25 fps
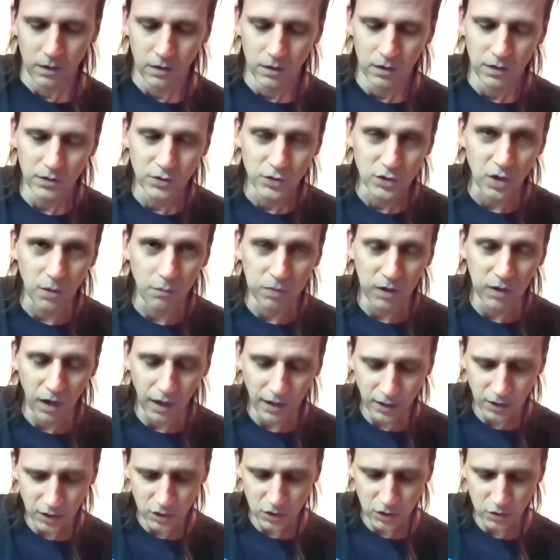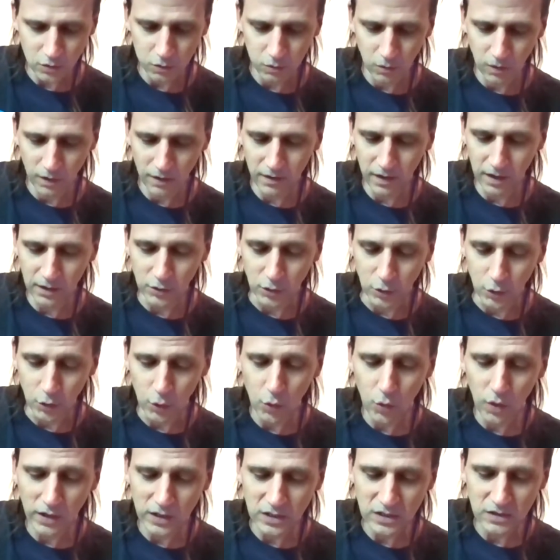It's a place where they
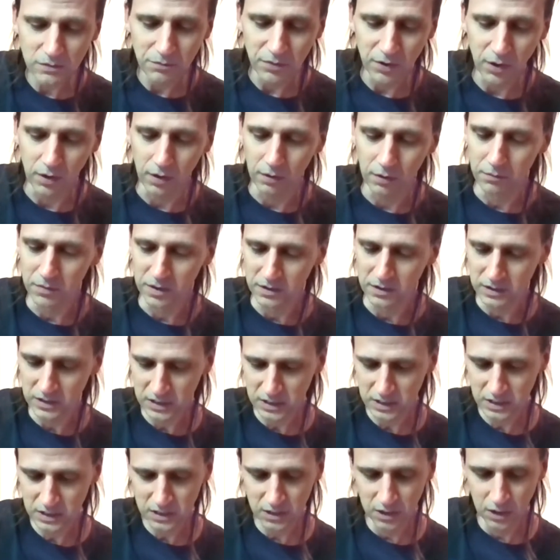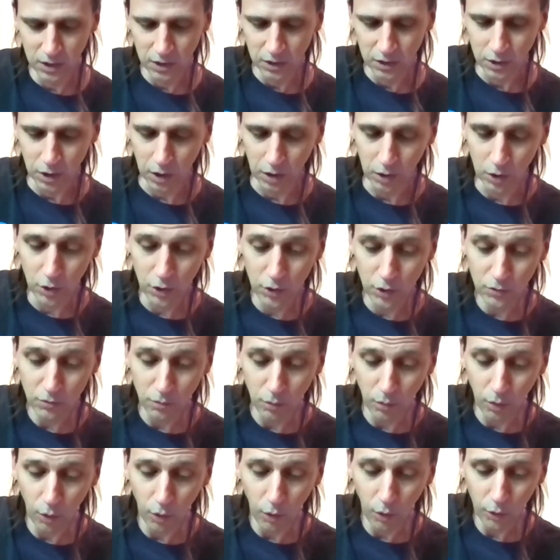do experiments to learn
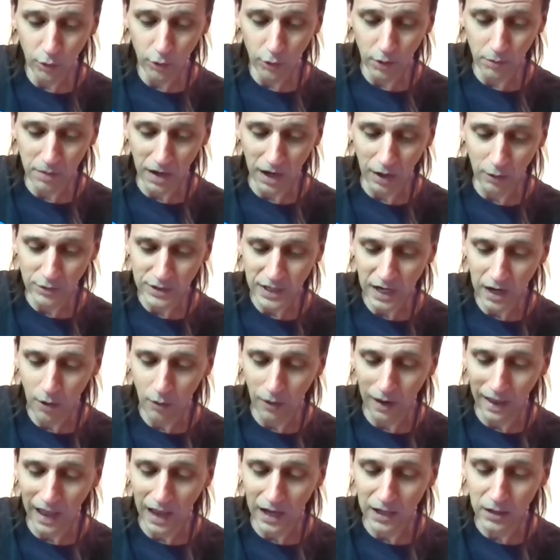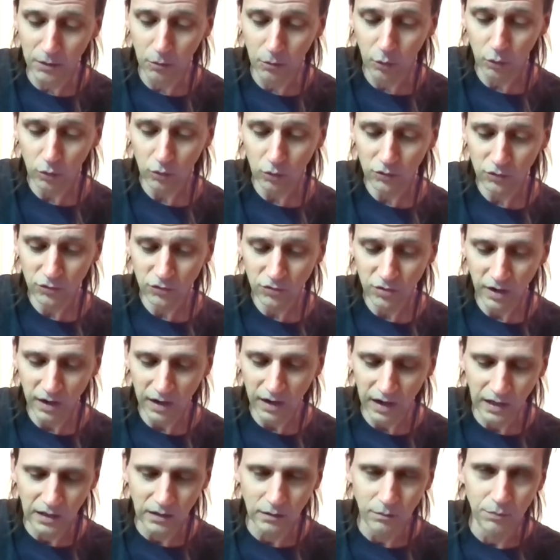more about how animals
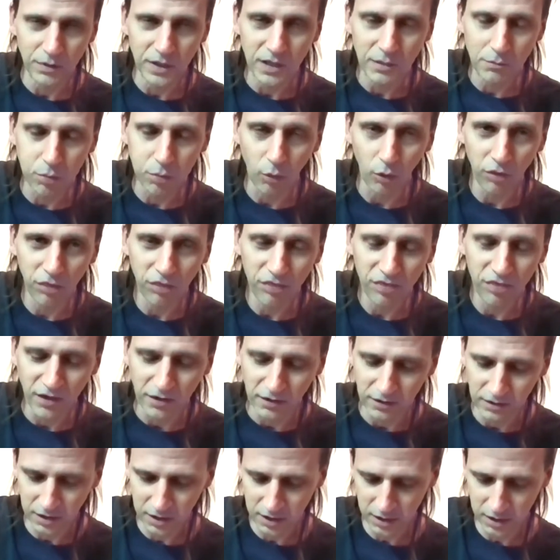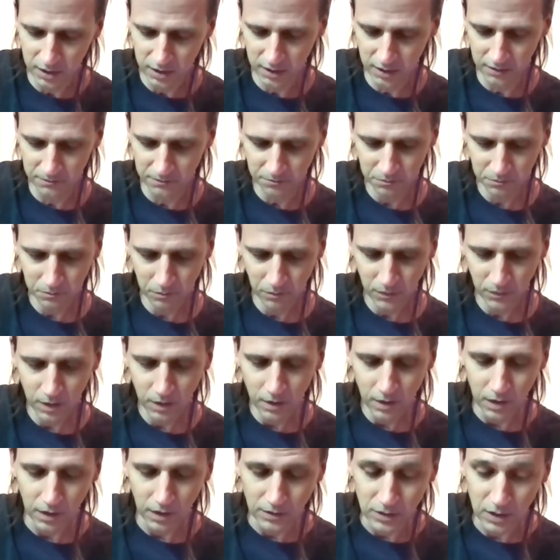and people think.
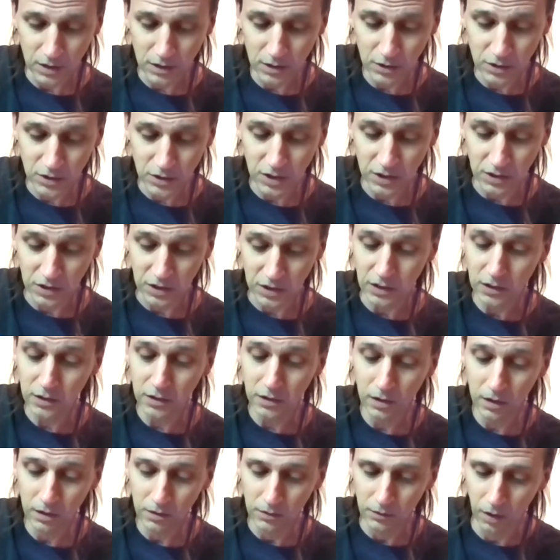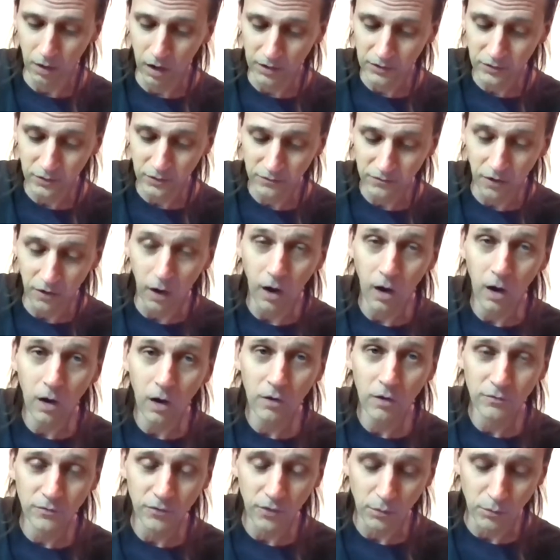It's in a city not
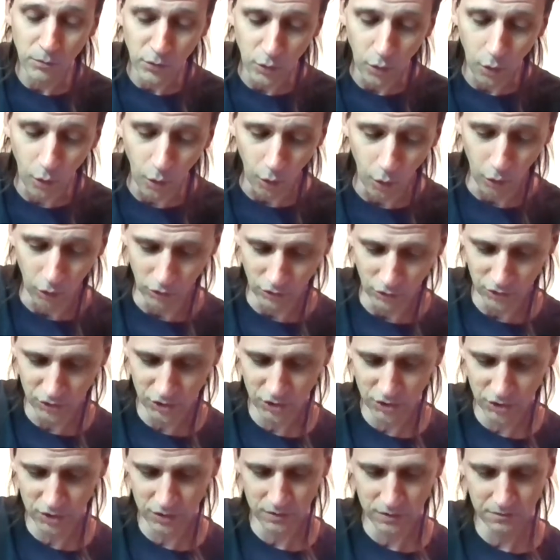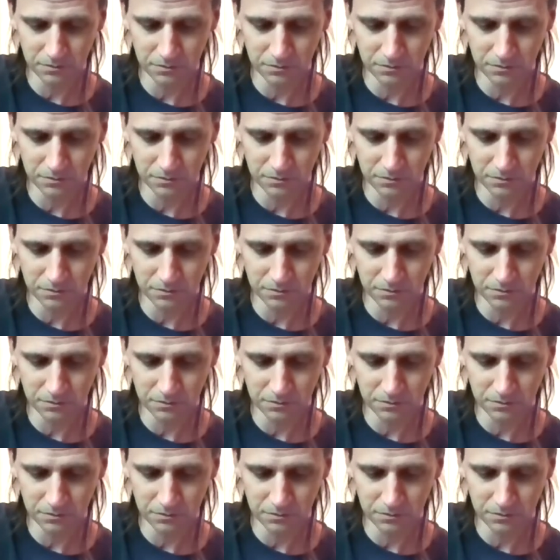far from yours.